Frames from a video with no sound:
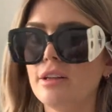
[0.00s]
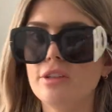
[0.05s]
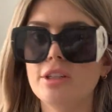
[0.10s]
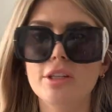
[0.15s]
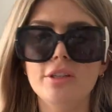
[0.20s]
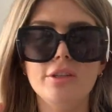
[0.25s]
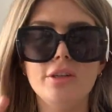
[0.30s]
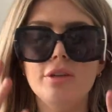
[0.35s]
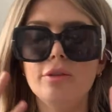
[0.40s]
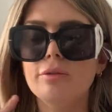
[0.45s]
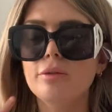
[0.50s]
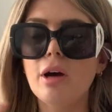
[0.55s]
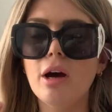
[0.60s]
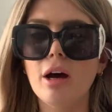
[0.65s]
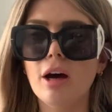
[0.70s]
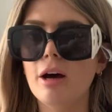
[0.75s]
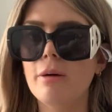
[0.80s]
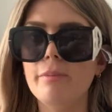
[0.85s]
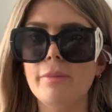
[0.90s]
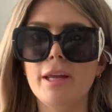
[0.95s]
Just, you
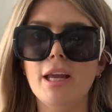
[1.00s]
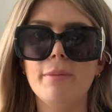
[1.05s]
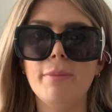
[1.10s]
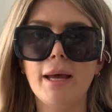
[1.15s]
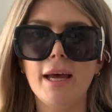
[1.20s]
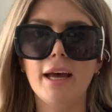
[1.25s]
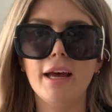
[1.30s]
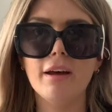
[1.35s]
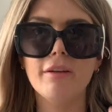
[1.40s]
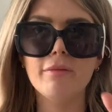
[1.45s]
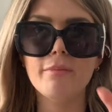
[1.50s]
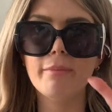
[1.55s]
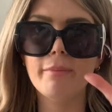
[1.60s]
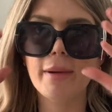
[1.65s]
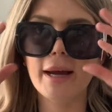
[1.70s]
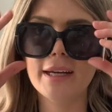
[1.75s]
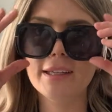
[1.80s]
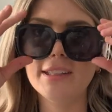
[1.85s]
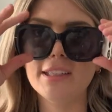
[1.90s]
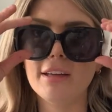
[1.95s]
can't beat a pair of
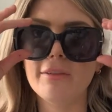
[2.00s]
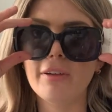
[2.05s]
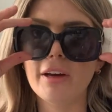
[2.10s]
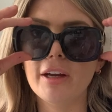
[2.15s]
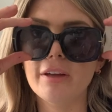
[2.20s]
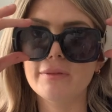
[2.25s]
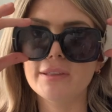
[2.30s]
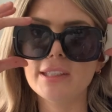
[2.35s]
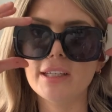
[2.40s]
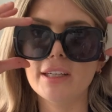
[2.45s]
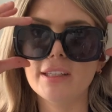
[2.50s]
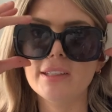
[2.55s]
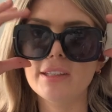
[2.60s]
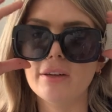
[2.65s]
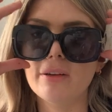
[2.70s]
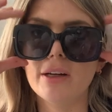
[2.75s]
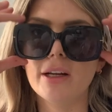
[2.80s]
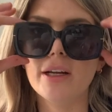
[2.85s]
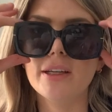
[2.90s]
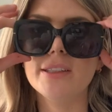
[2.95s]
massive oversized
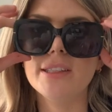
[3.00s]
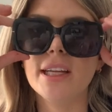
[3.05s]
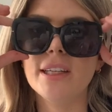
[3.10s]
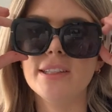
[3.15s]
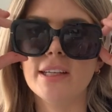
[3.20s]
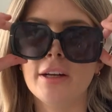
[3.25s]
sunglasses.